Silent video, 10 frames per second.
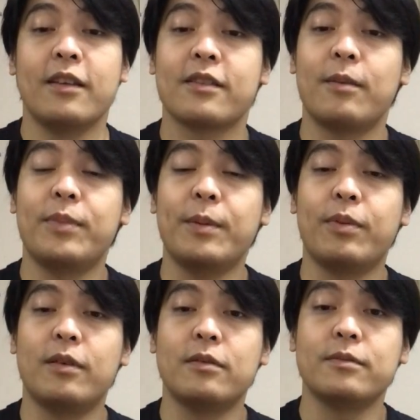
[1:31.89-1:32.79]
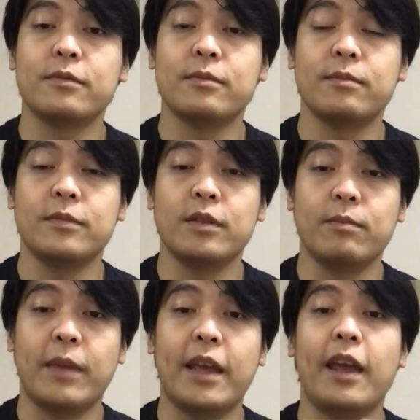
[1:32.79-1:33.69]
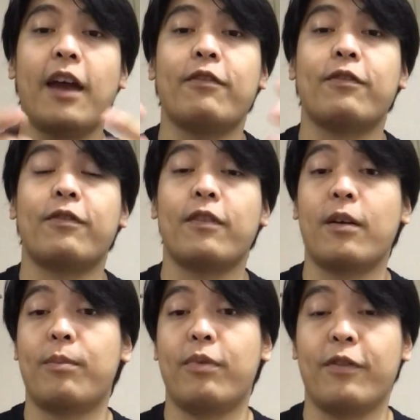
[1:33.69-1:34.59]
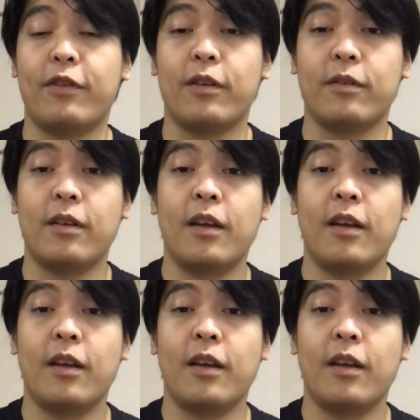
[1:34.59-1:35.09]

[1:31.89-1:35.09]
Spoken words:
Some people may have a preferred